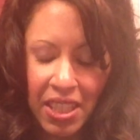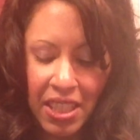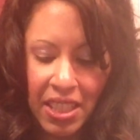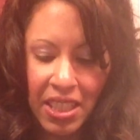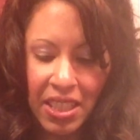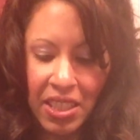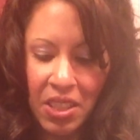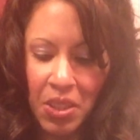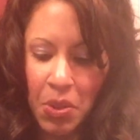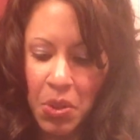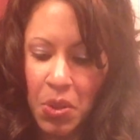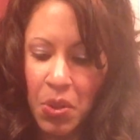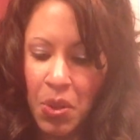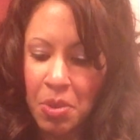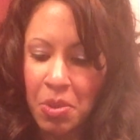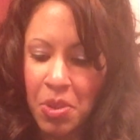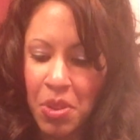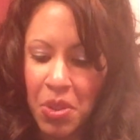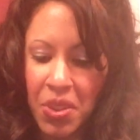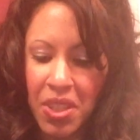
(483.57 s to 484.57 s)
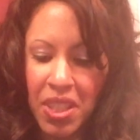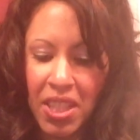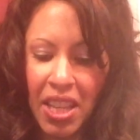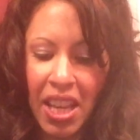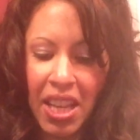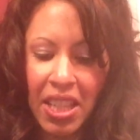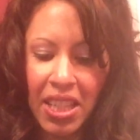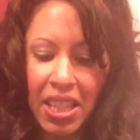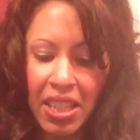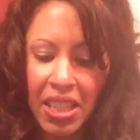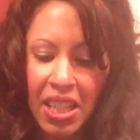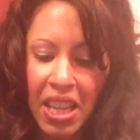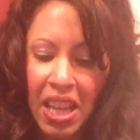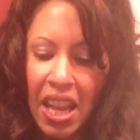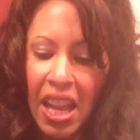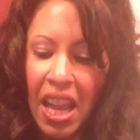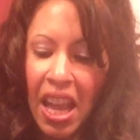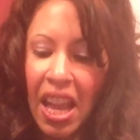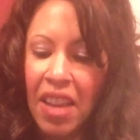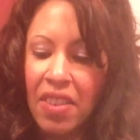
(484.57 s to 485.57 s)
And so Scripture stated,
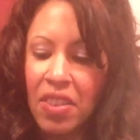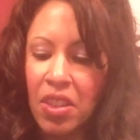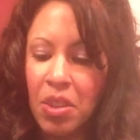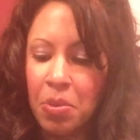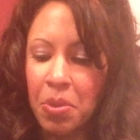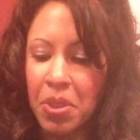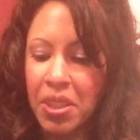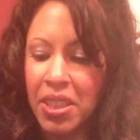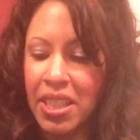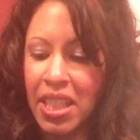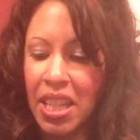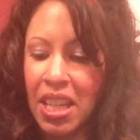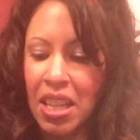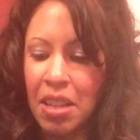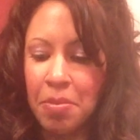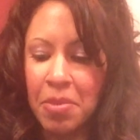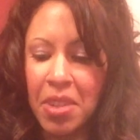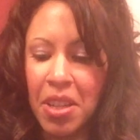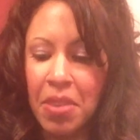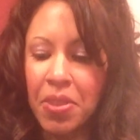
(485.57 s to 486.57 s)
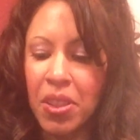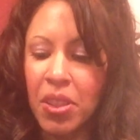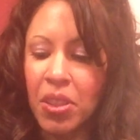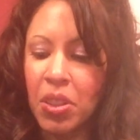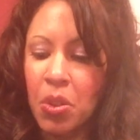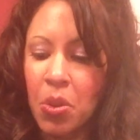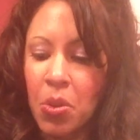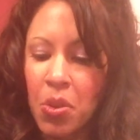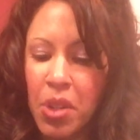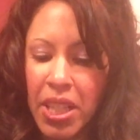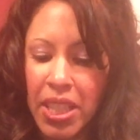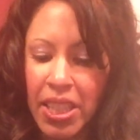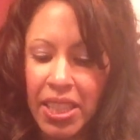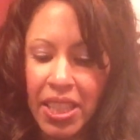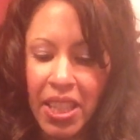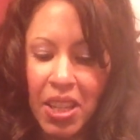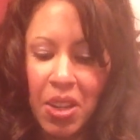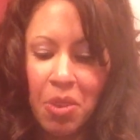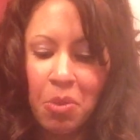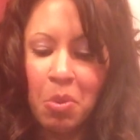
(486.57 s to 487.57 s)
"And the redeemed of the Lord
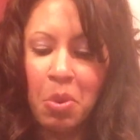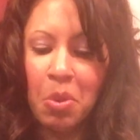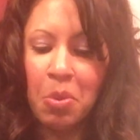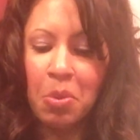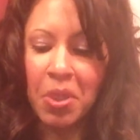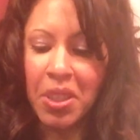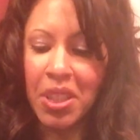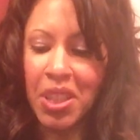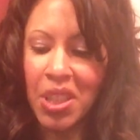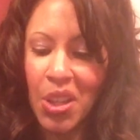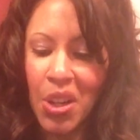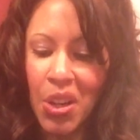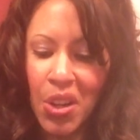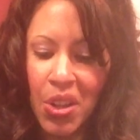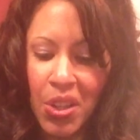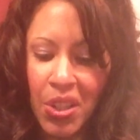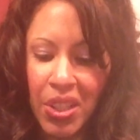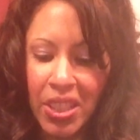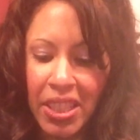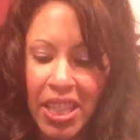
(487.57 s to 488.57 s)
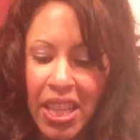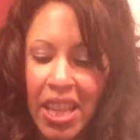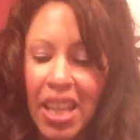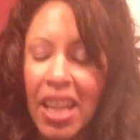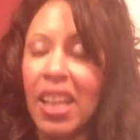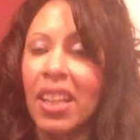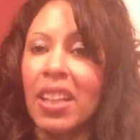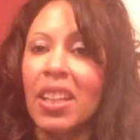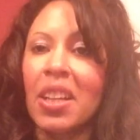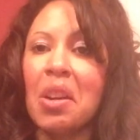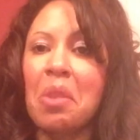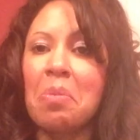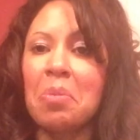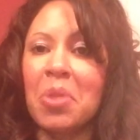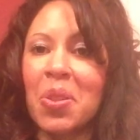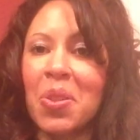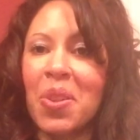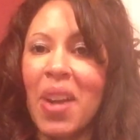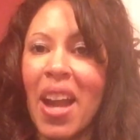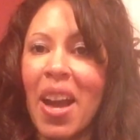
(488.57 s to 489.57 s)
will return and come
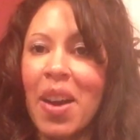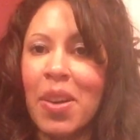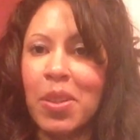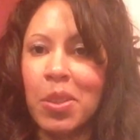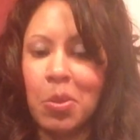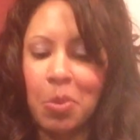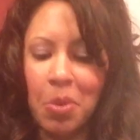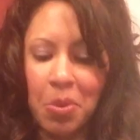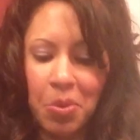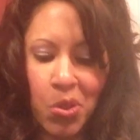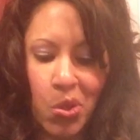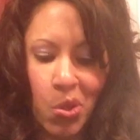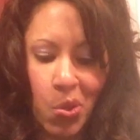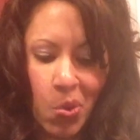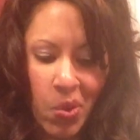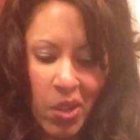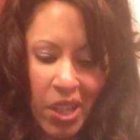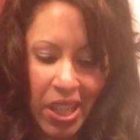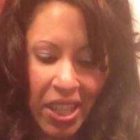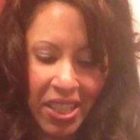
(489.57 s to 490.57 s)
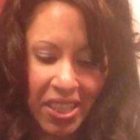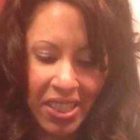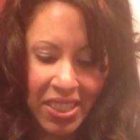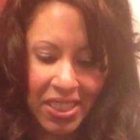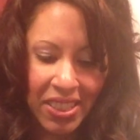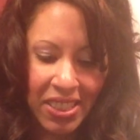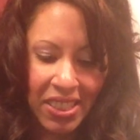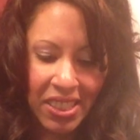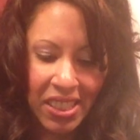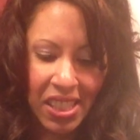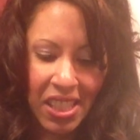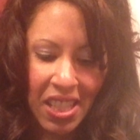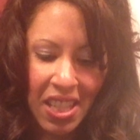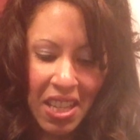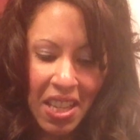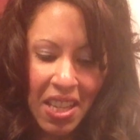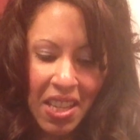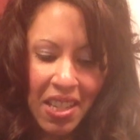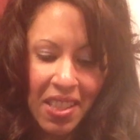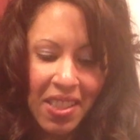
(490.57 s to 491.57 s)
crowned with joy."
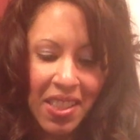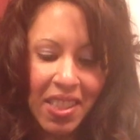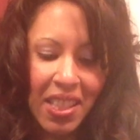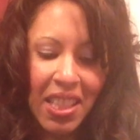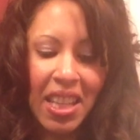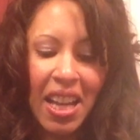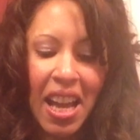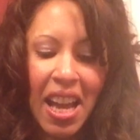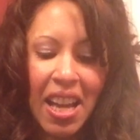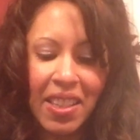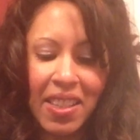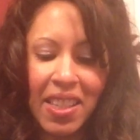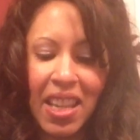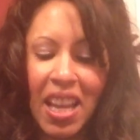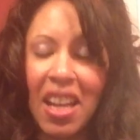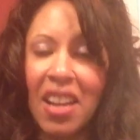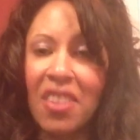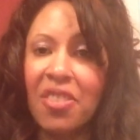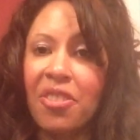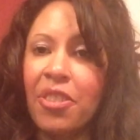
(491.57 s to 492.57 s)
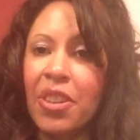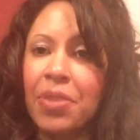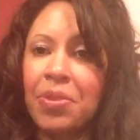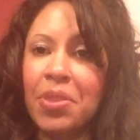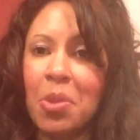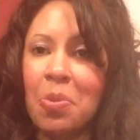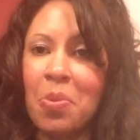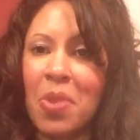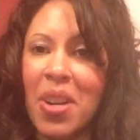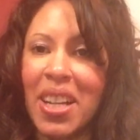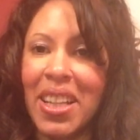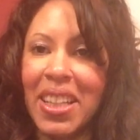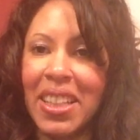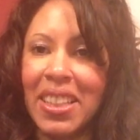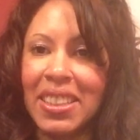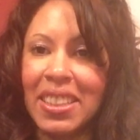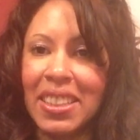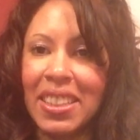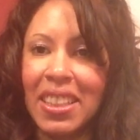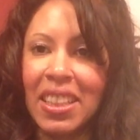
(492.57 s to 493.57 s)
See Isaiah
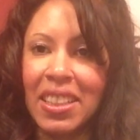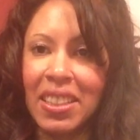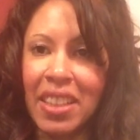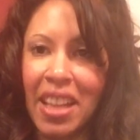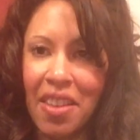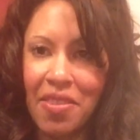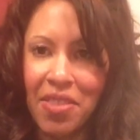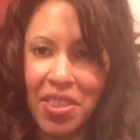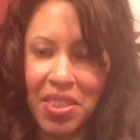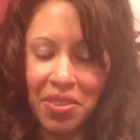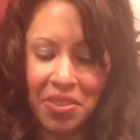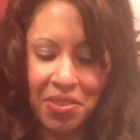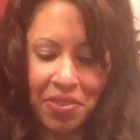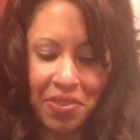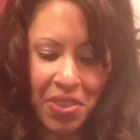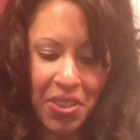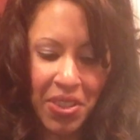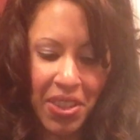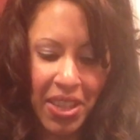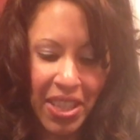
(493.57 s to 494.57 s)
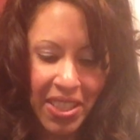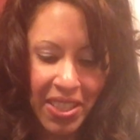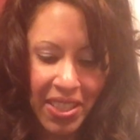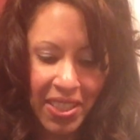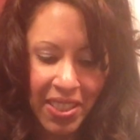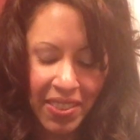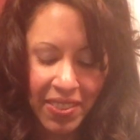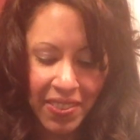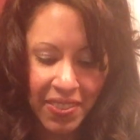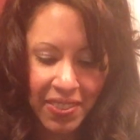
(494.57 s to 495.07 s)
51 11 for this.